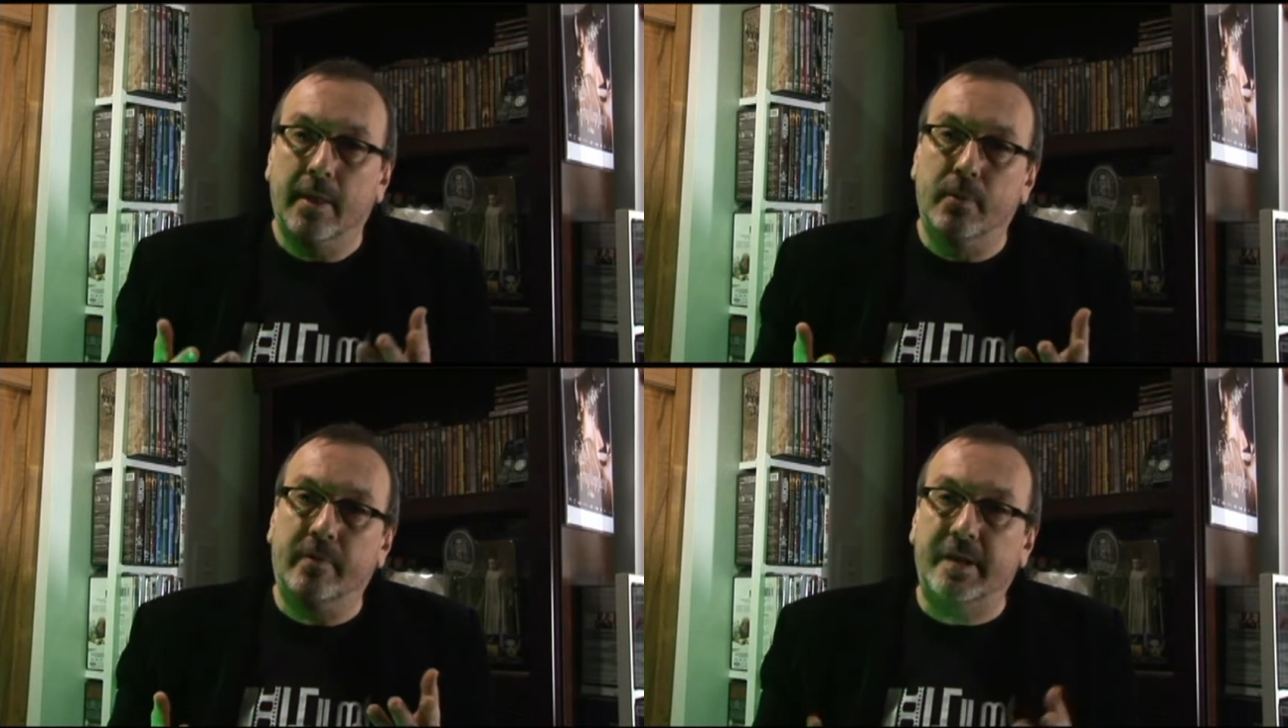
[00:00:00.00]

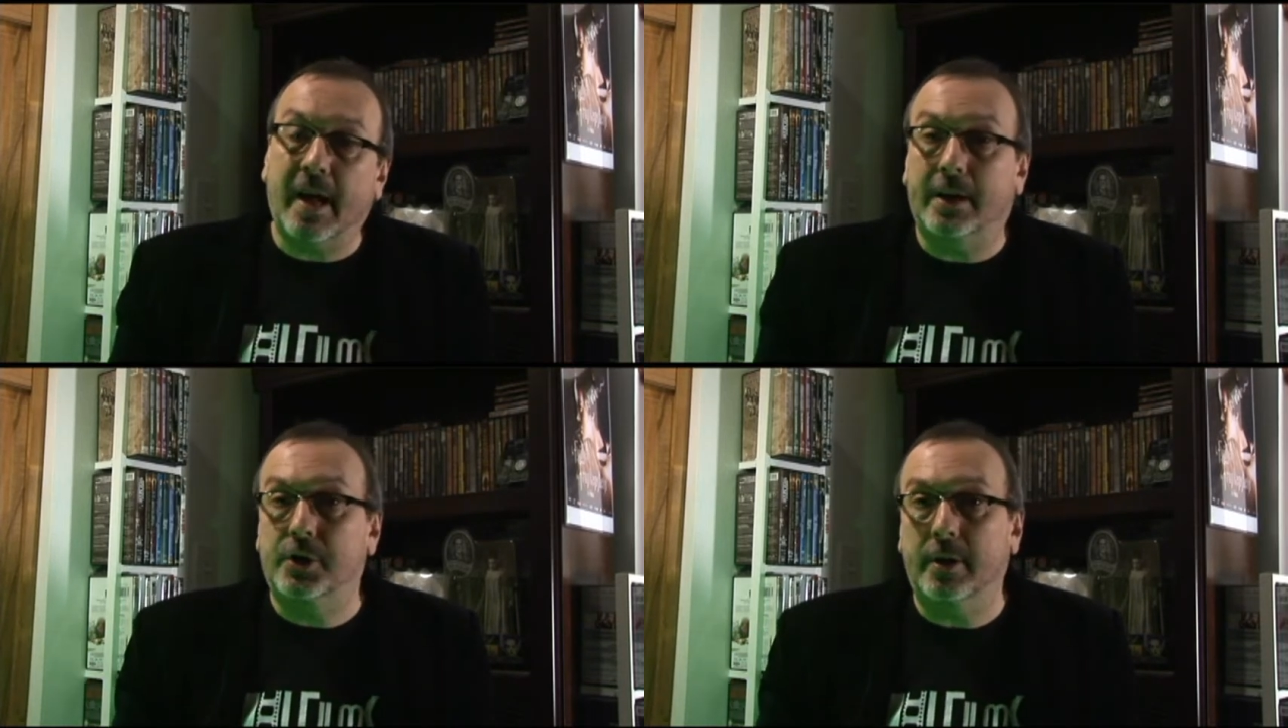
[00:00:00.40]
The
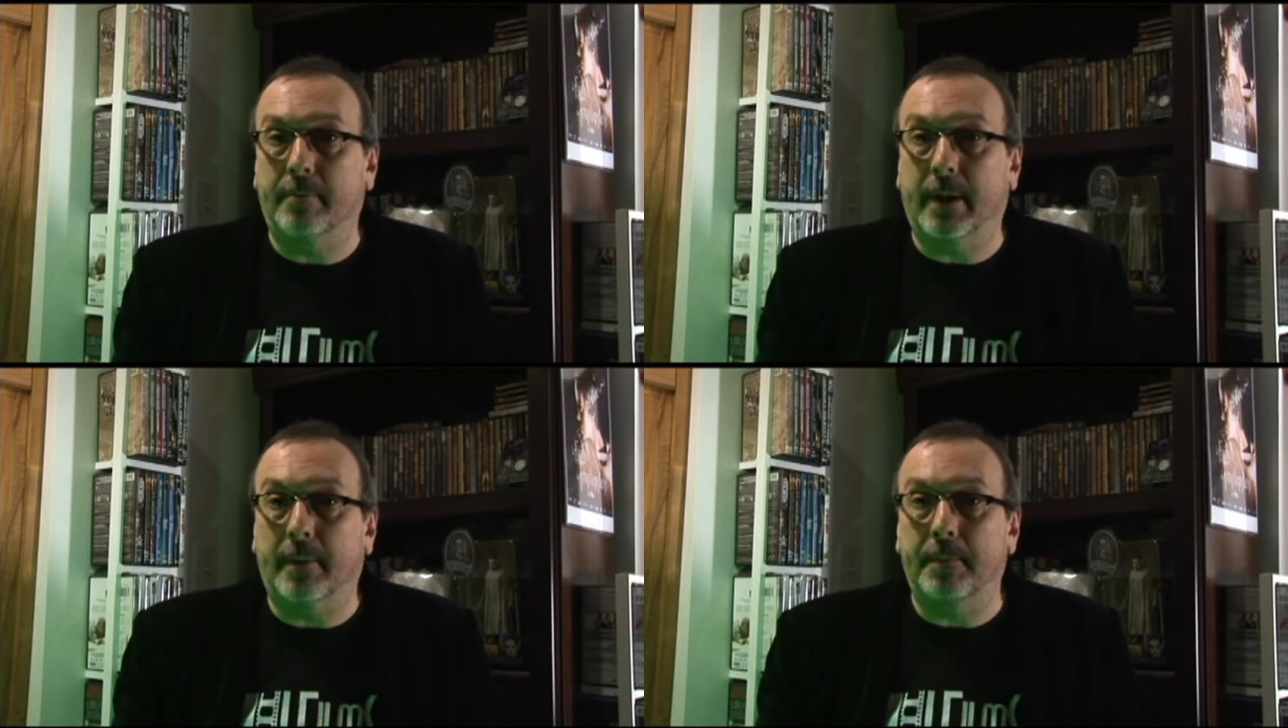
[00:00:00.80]
movie's actually
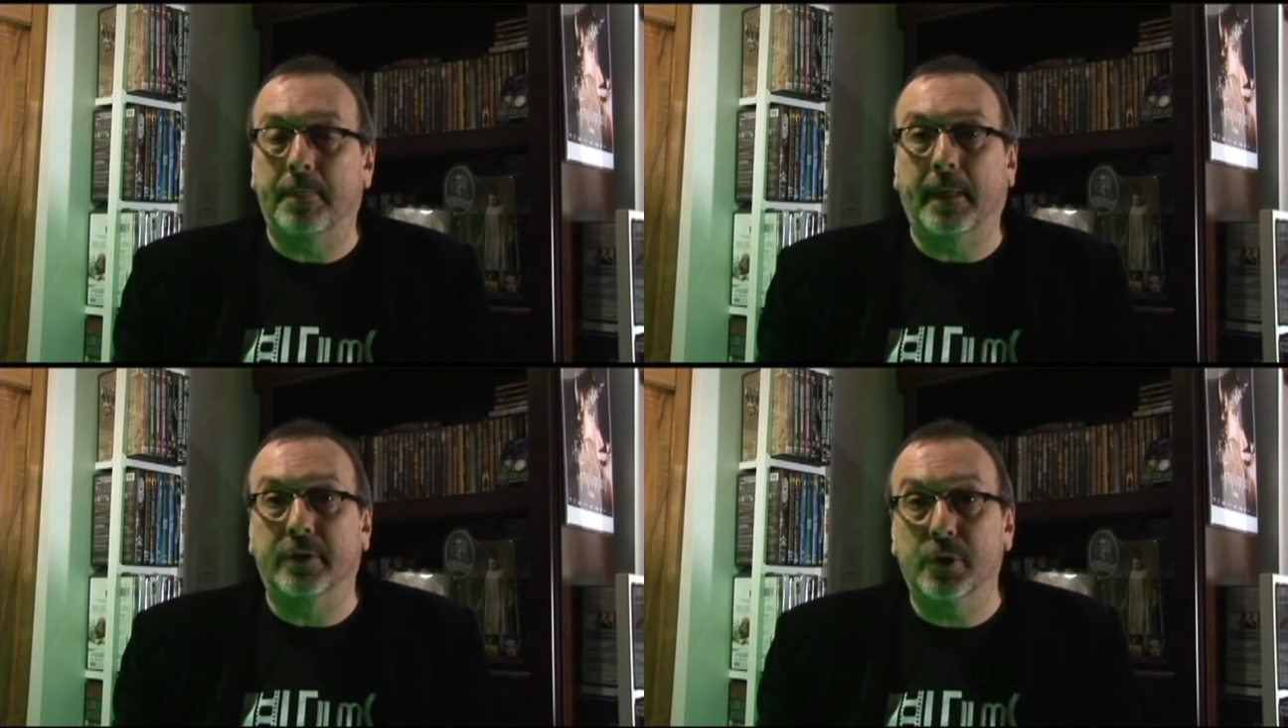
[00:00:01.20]

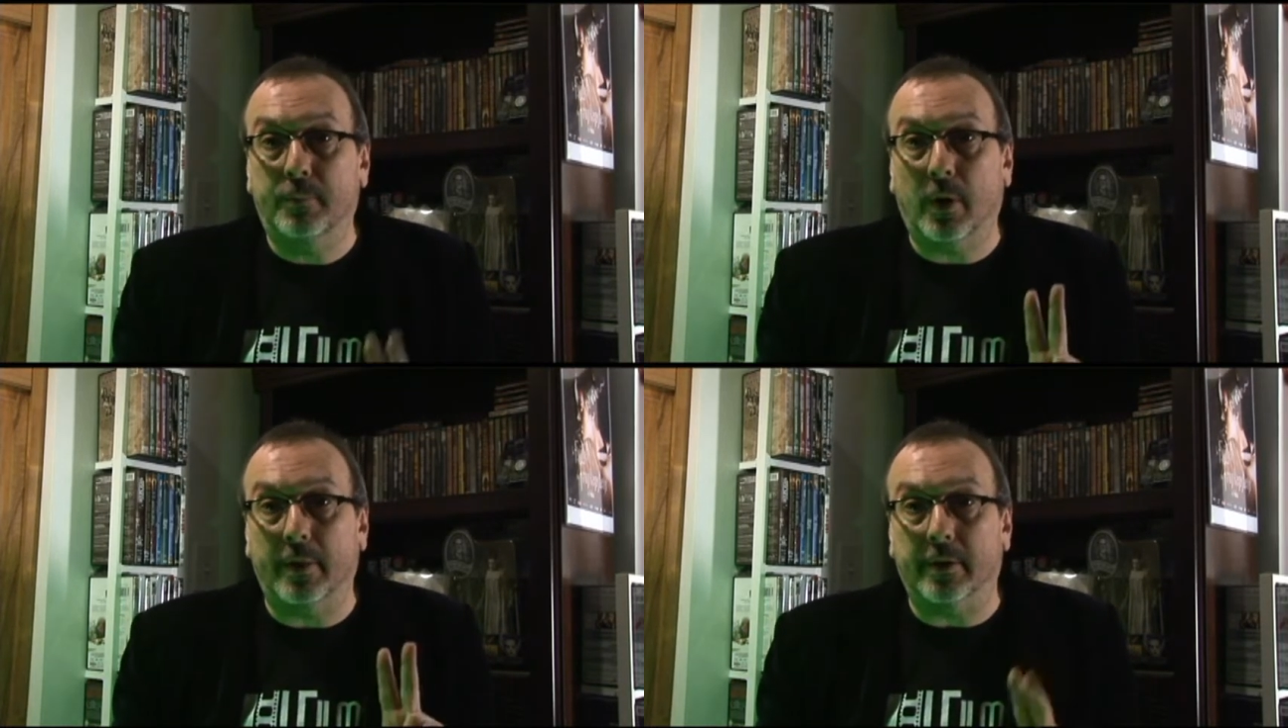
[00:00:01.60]
about two
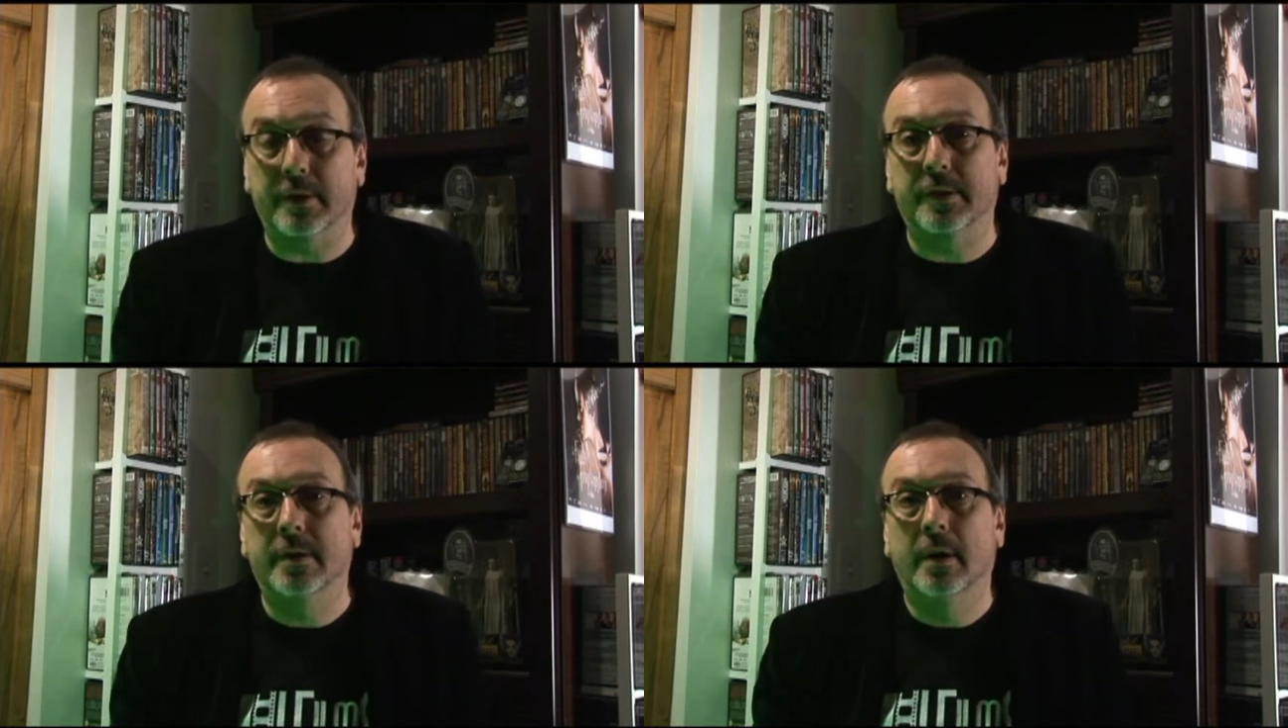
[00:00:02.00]
brothers,